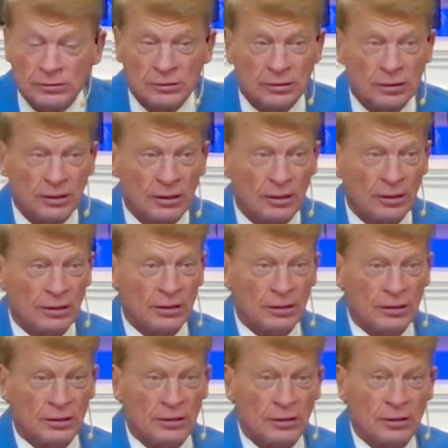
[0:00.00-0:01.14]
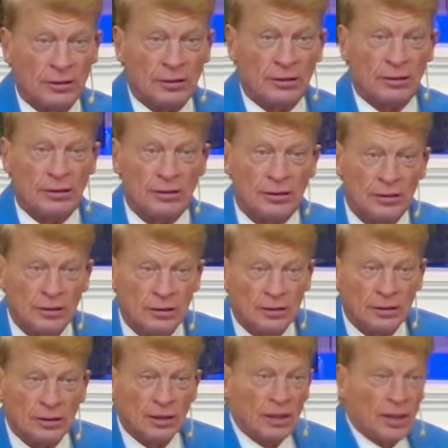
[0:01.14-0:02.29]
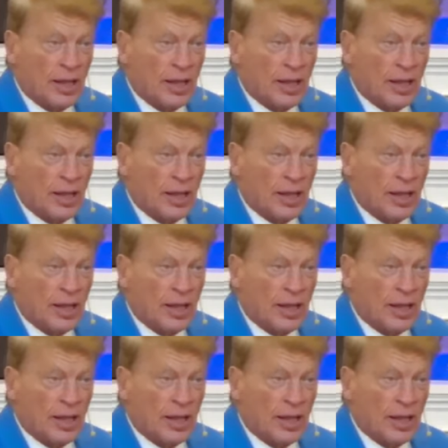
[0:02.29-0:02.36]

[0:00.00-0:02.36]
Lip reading: (no one is talking)